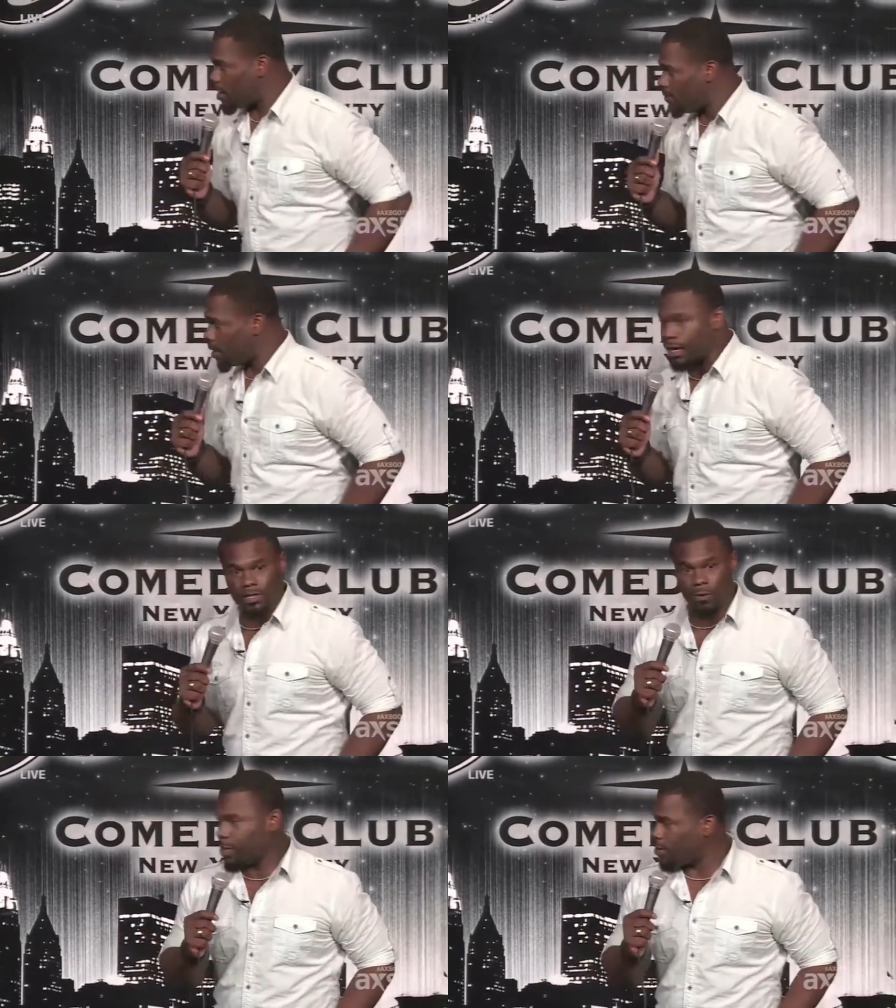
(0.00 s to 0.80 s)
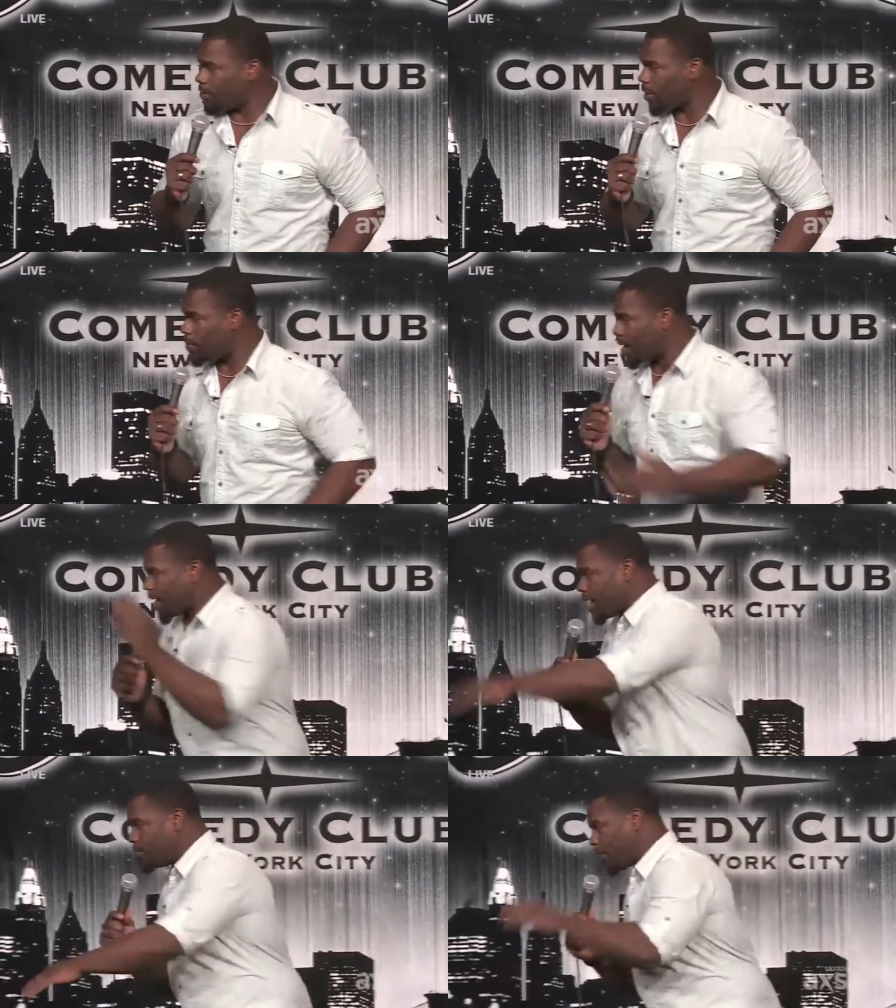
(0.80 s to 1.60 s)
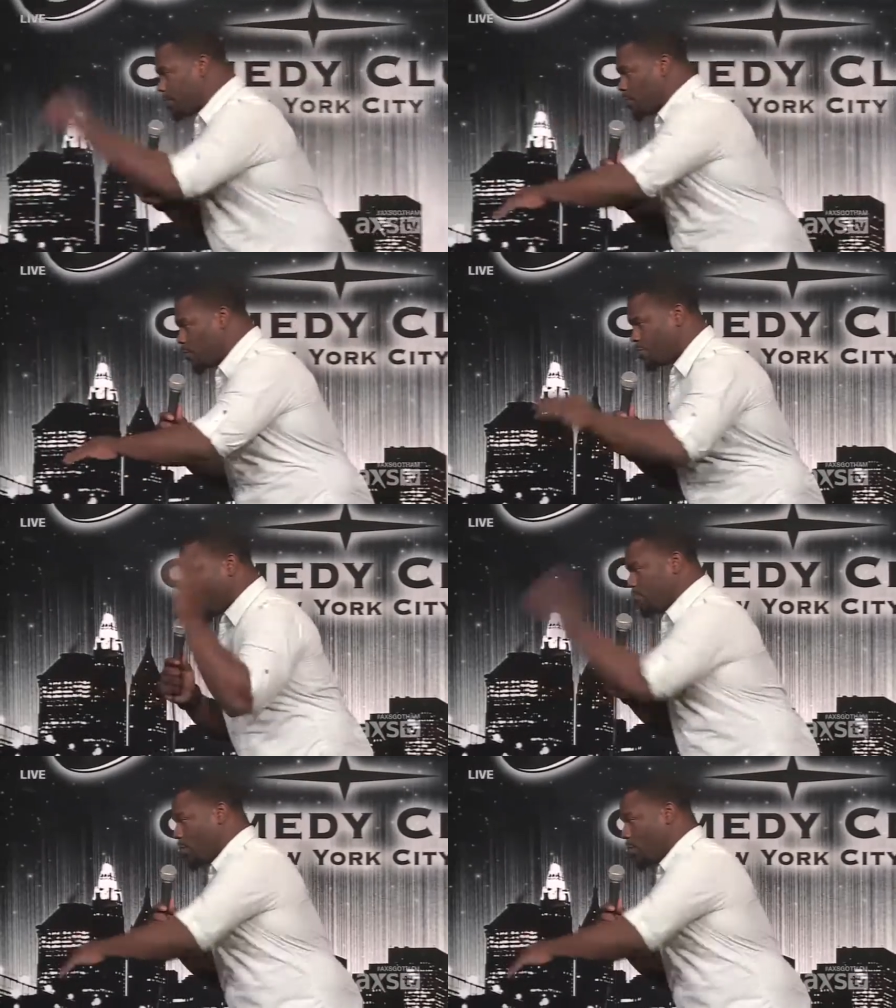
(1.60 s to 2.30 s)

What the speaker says: And I'm looking out the window, I'm like, oh my God, you better move, man,